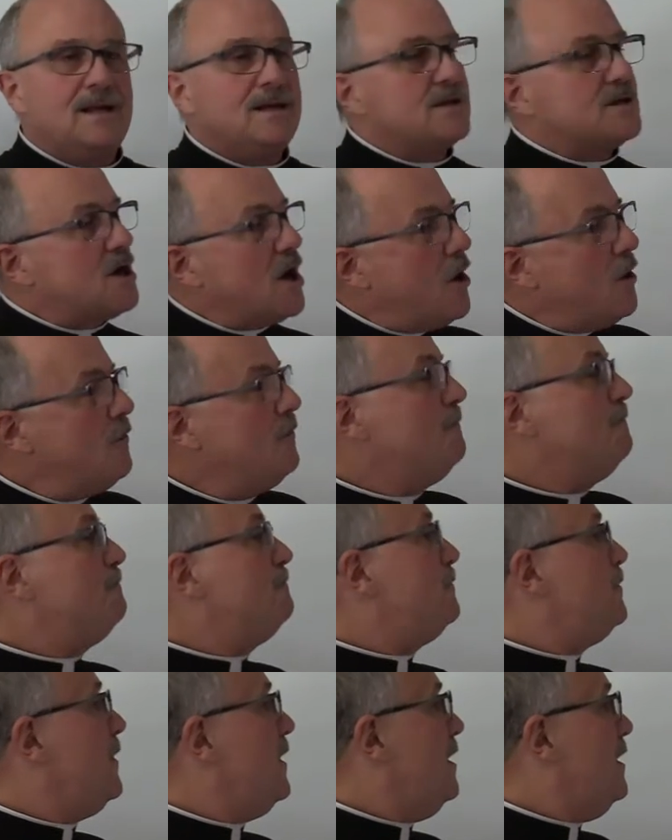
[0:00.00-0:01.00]
So
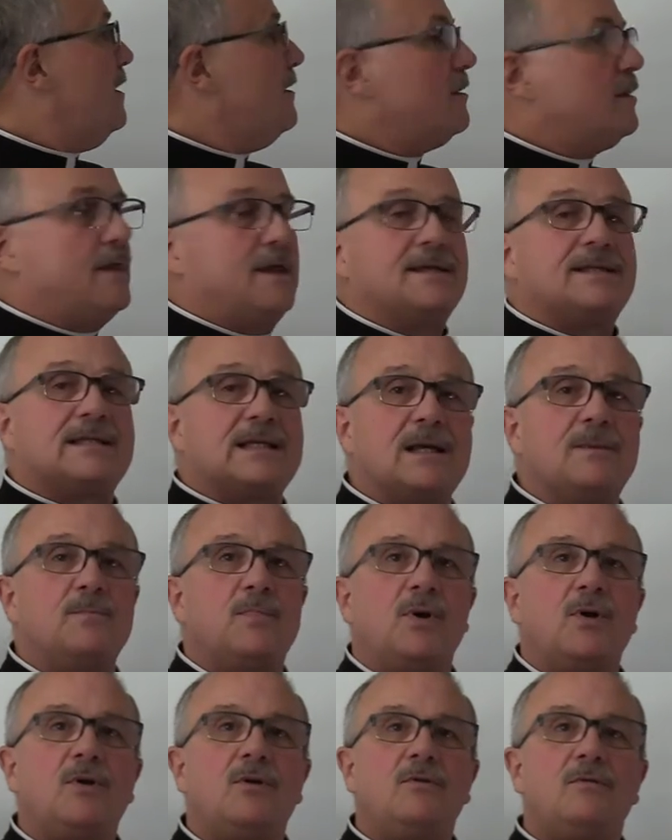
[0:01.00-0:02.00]
the
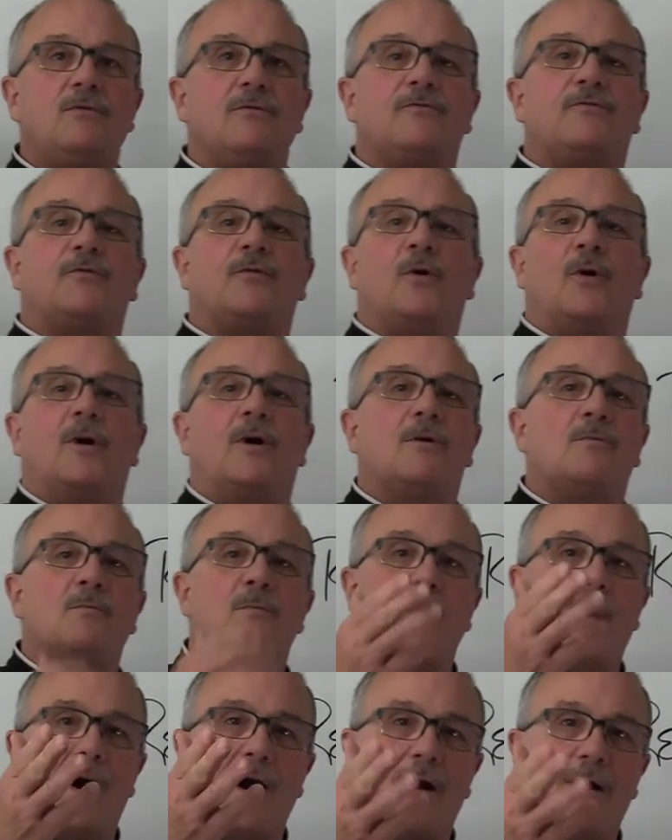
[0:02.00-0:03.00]
symbol for
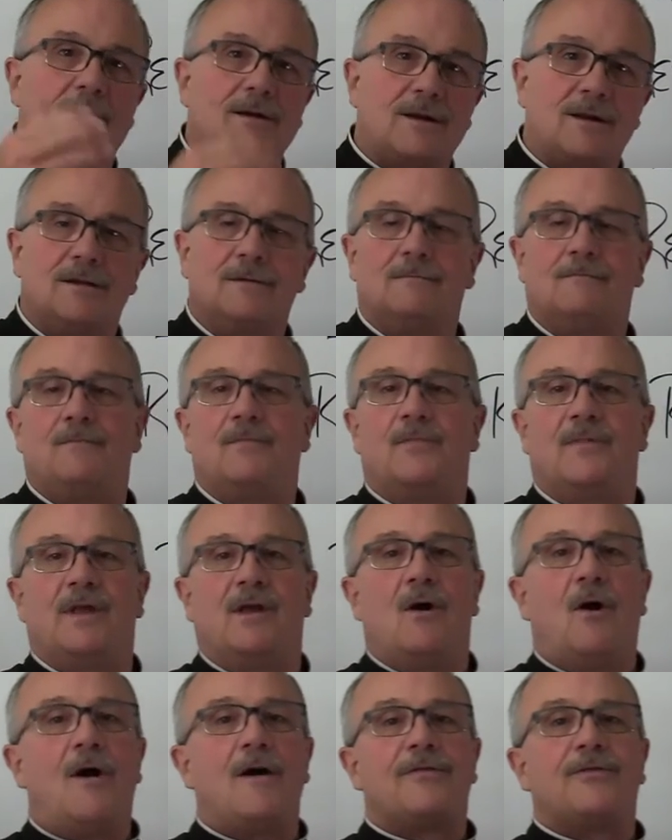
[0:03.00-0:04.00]
Mark,
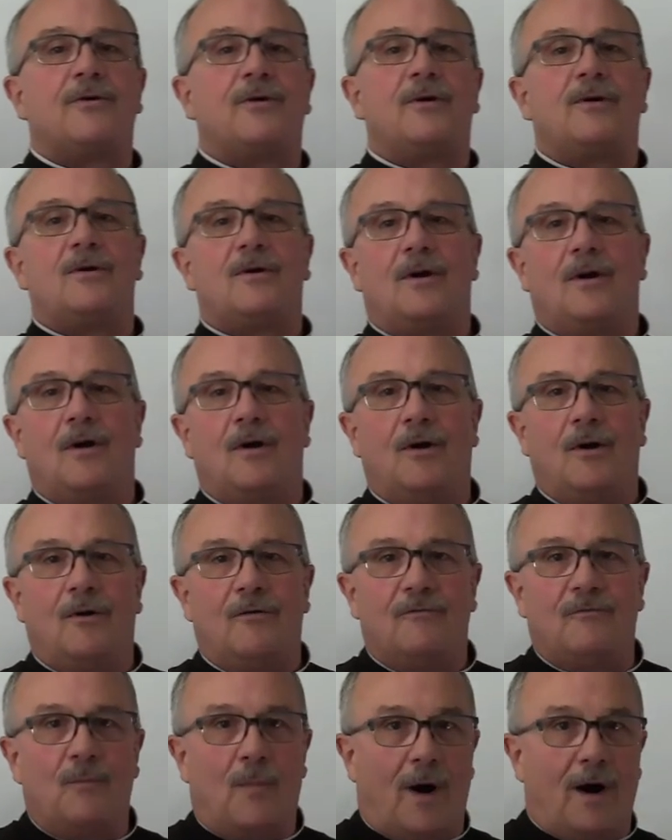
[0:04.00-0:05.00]
the author
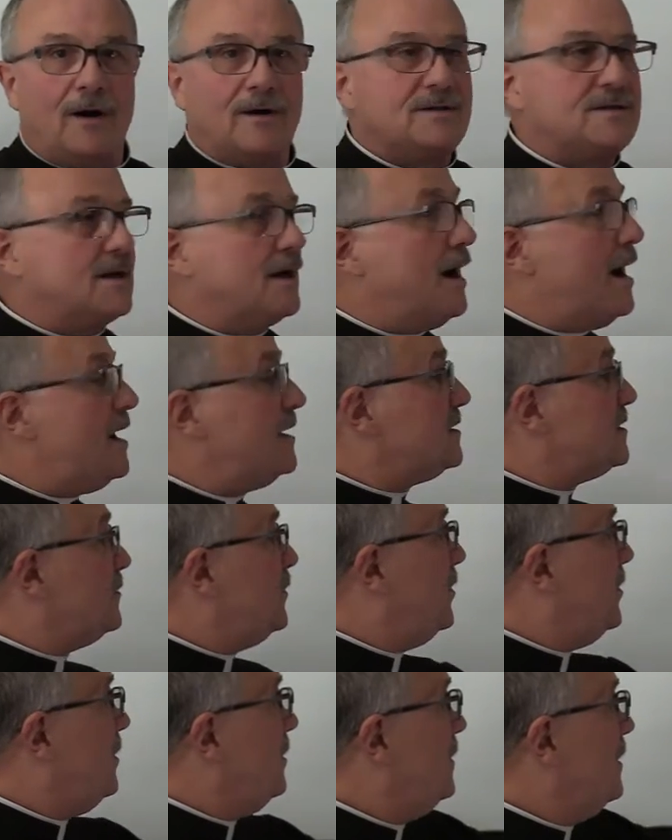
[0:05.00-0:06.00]
of Mark's
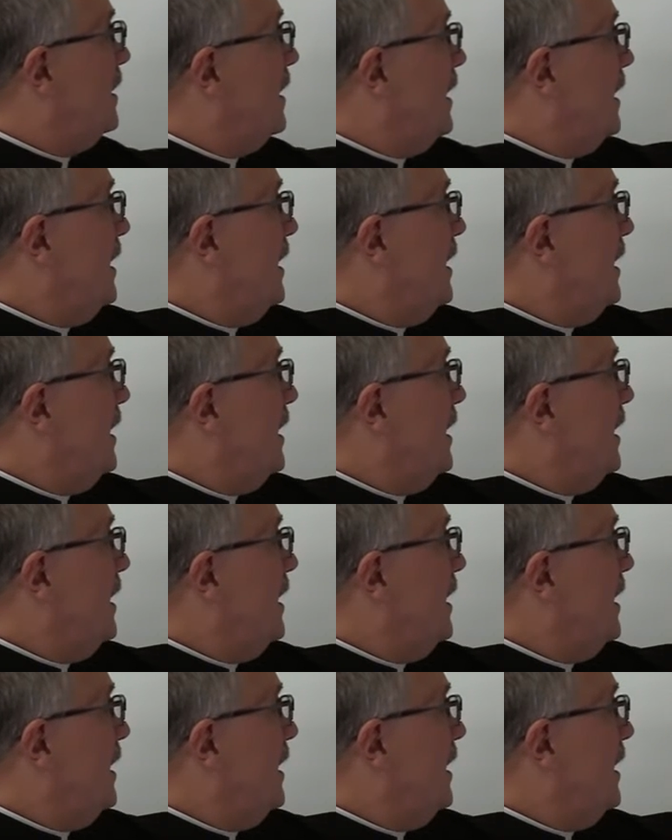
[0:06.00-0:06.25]
gospel,